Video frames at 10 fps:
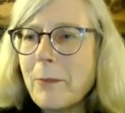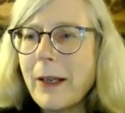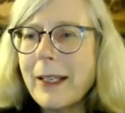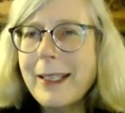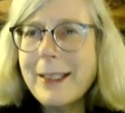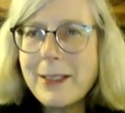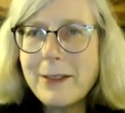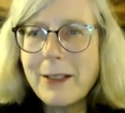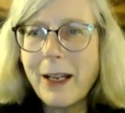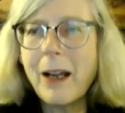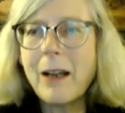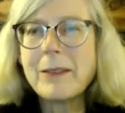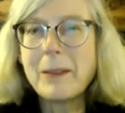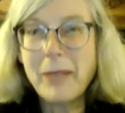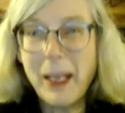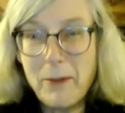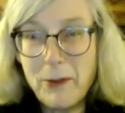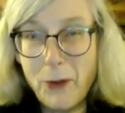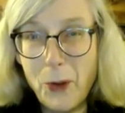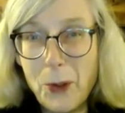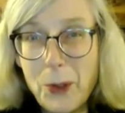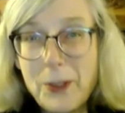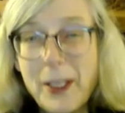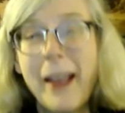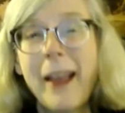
Bunnies, uh, sometimes voles.